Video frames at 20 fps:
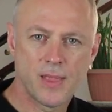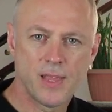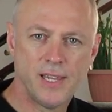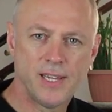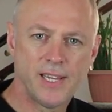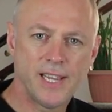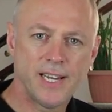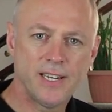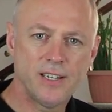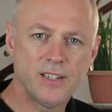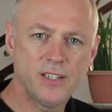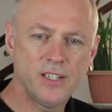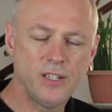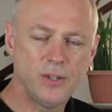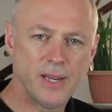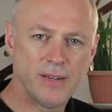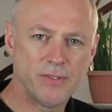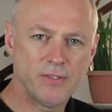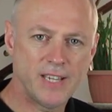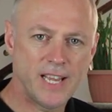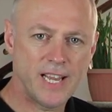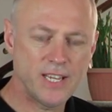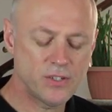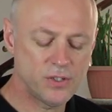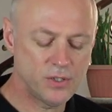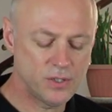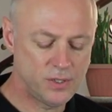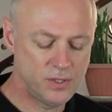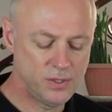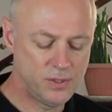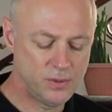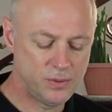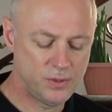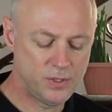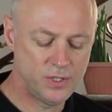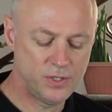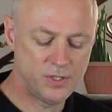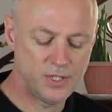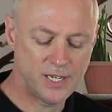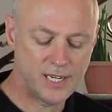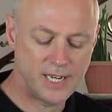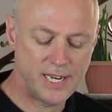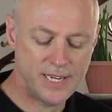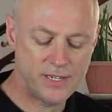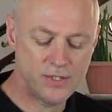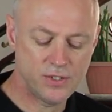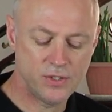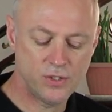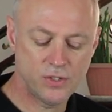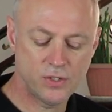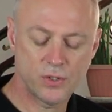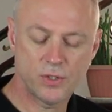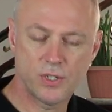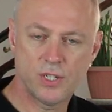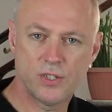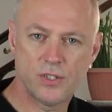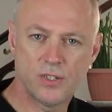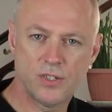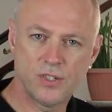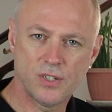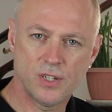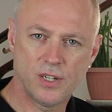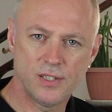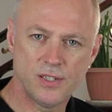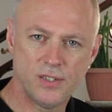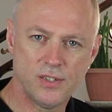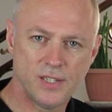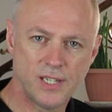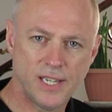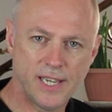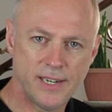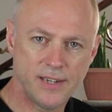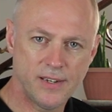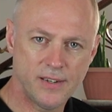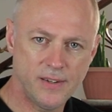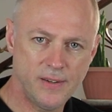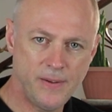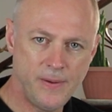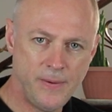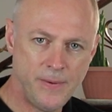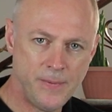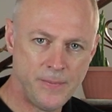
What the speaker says: In Canada you have CASOC, which is the Clans and Scottish Societies of Canada.